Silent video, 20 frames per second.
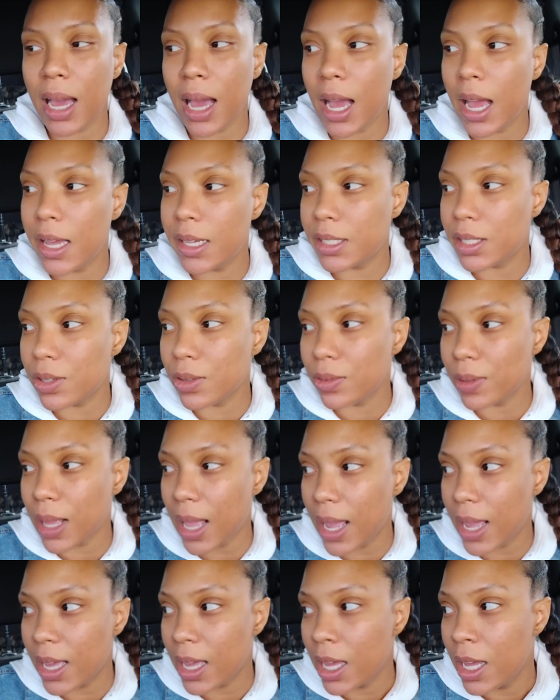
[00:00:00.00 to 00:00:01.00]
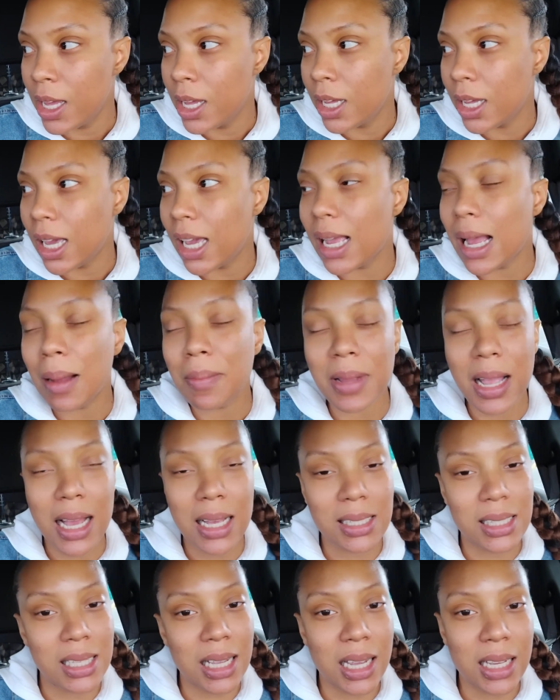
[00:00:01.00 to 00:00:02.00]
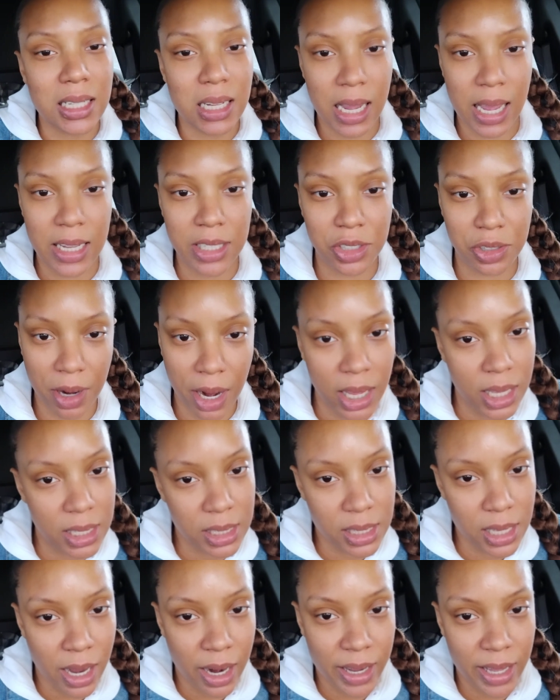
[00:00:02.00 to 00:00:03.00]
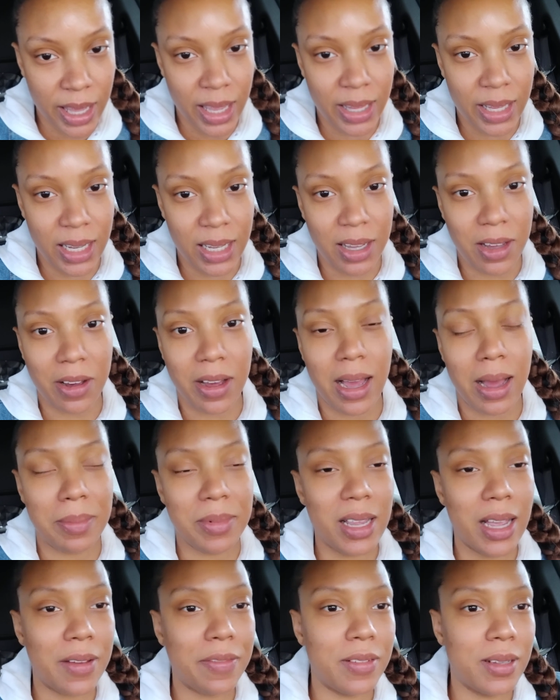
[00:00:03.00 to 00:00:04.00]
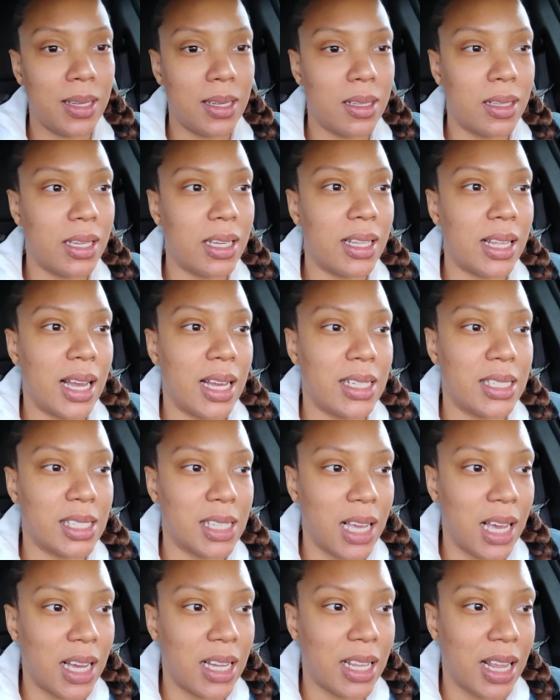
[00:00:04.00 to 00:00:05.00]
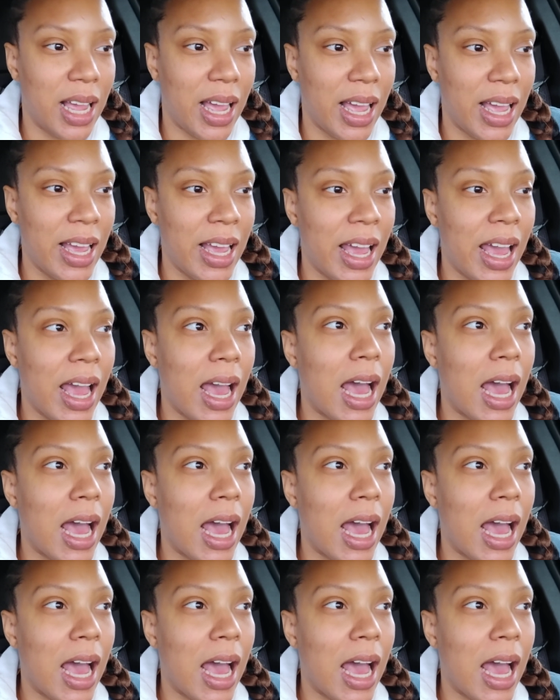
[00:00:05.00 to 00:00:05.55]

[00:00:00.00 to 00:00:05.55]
high school, like, and I'm not saying that Drake is R. Kelly, y'all. I'm definitely not saying that.